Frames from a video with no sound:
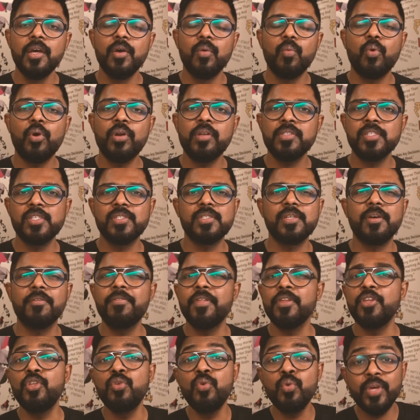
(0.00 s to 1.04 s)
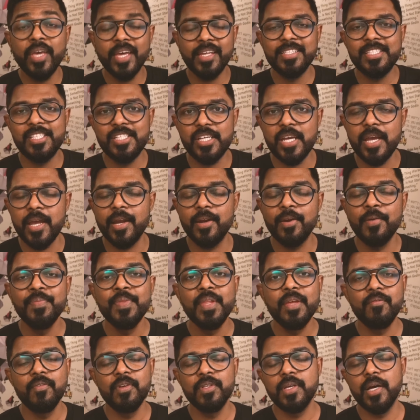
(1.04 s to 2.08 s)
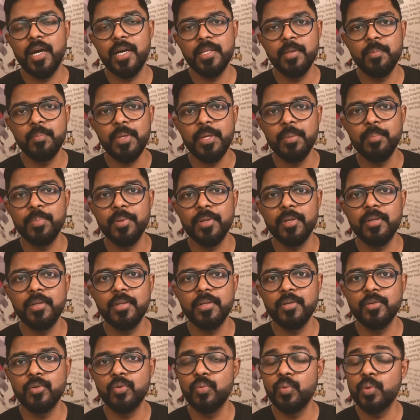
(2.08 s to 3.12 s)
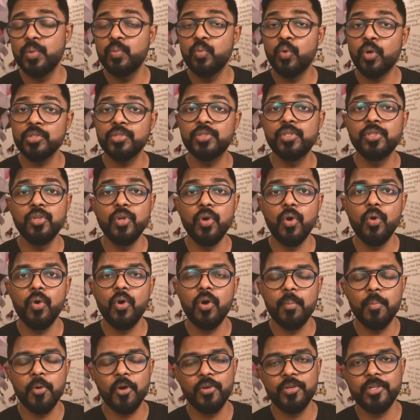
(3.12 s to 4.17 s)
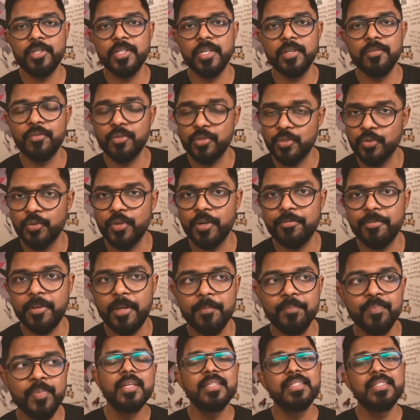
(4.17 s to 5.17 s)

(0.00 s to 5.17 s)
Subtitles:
What is the stuff that you can share with other people who would want to know about photography?